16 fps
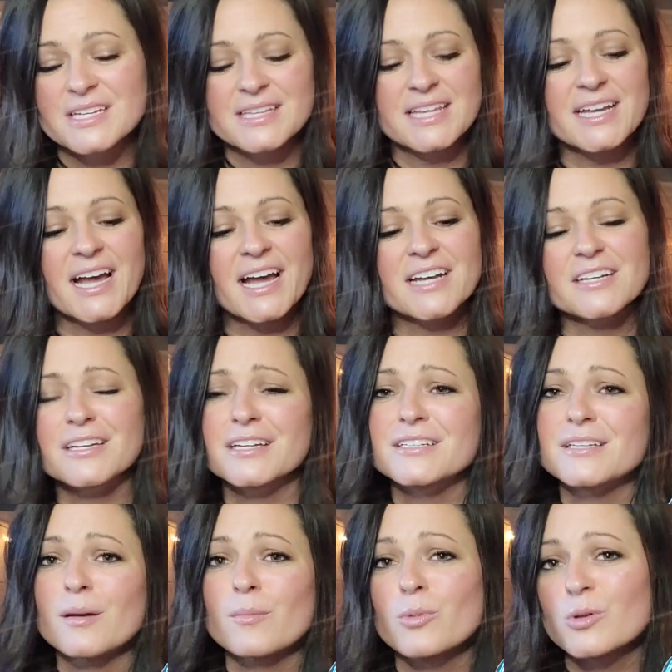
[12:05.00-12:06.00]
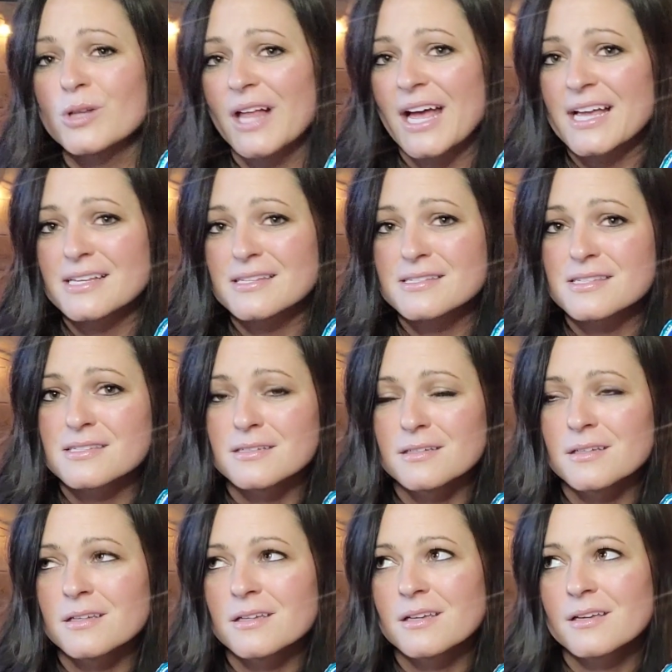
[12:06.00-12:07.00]
and they kind of can double as
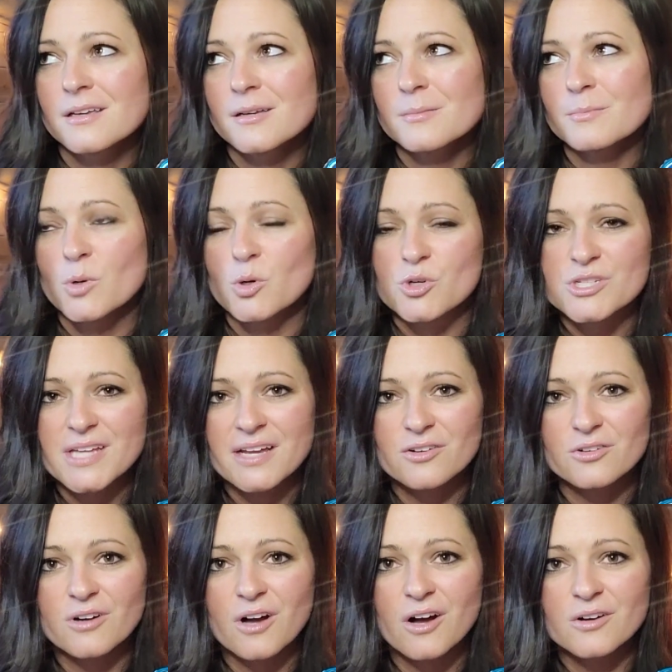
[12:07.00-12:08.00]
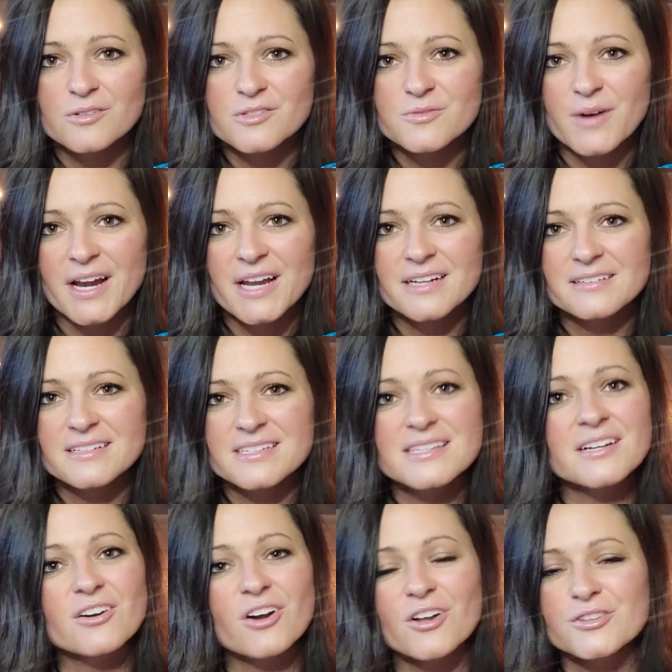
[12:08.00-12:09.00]
motorcycle goggles, right? Because
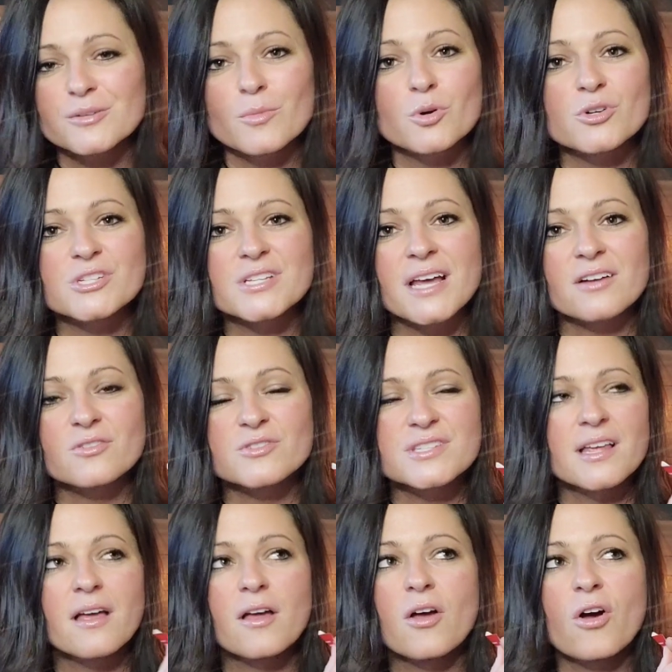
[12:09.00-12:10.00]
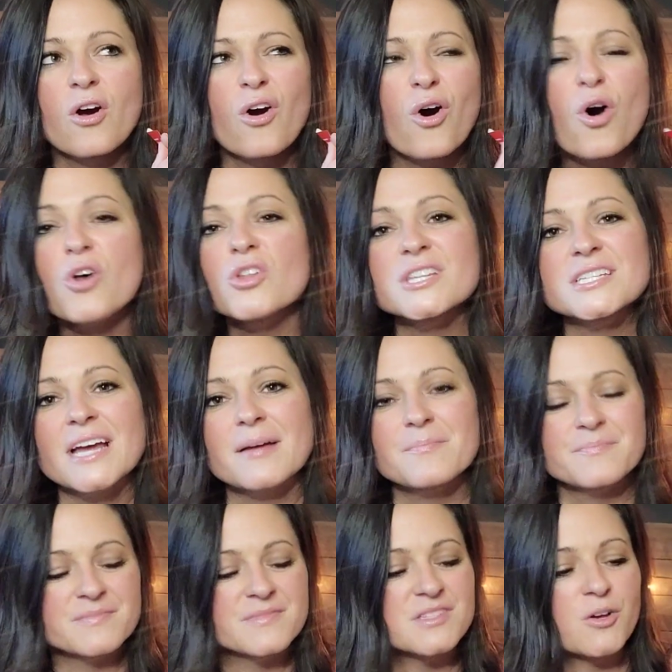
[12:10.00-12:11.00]
they're on their motorcycles all the time.
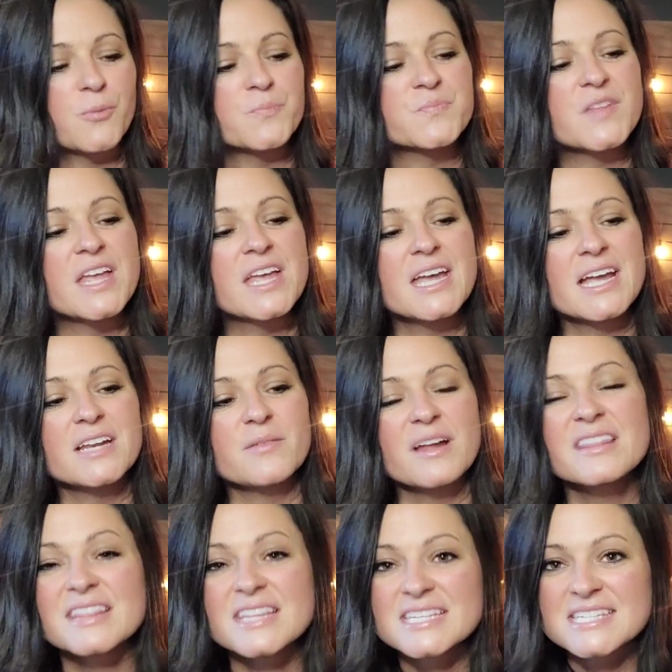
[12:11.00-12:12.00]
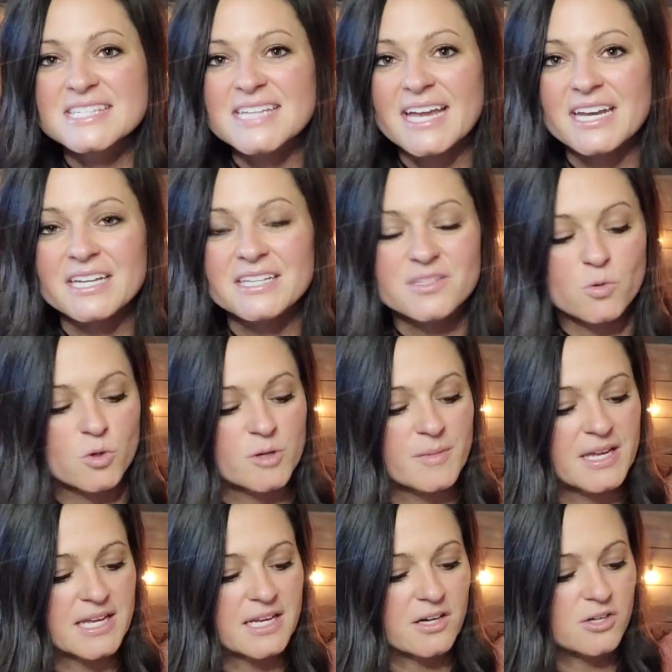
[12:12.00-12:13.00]
So anyway, this is Aiden's
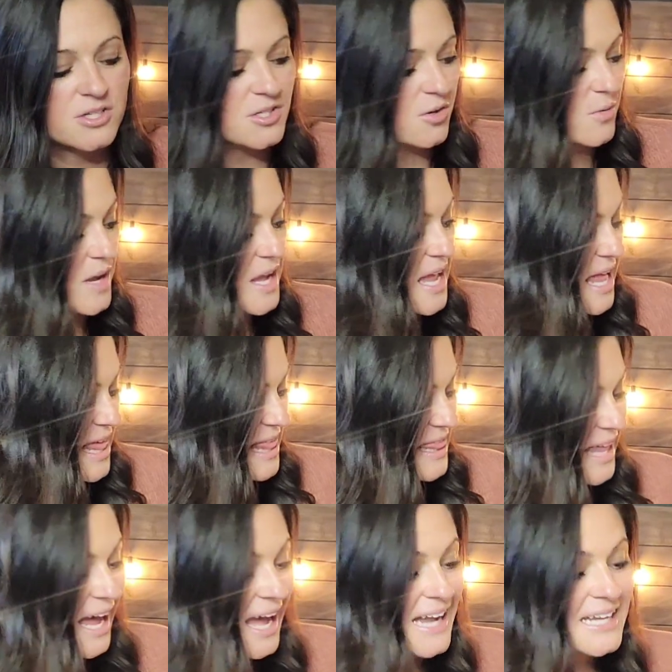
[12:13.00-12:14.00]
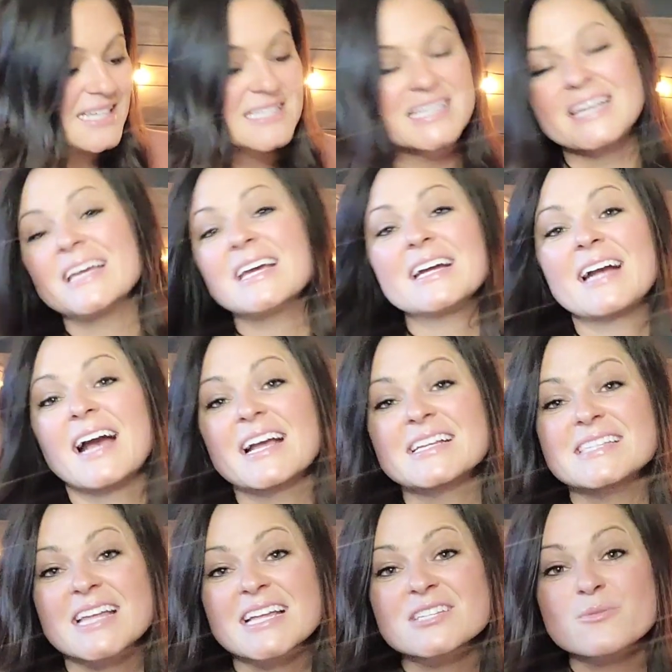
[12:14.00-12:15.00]
ornament here. So that is it,
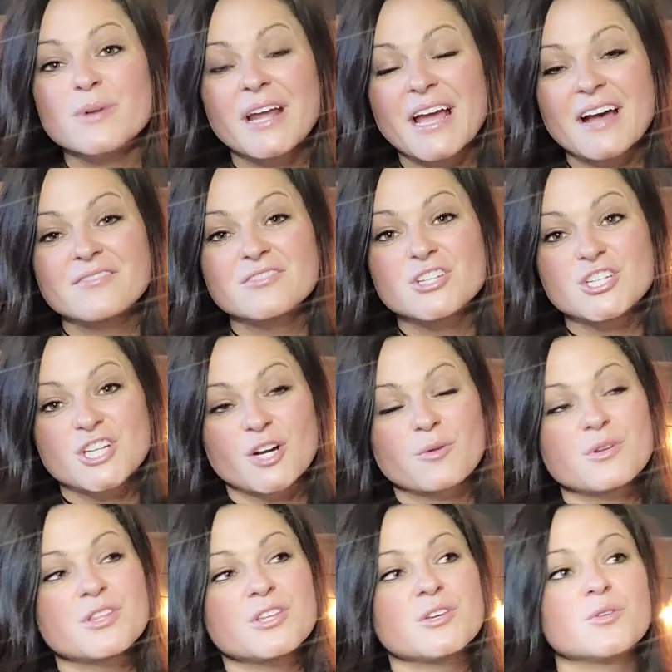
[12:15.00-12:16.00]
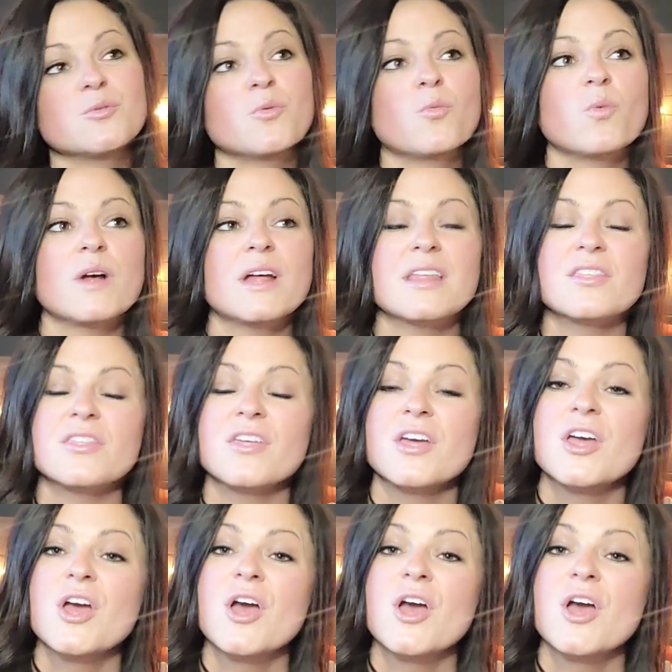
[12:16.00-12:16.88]
guys. That's what I have to share with you with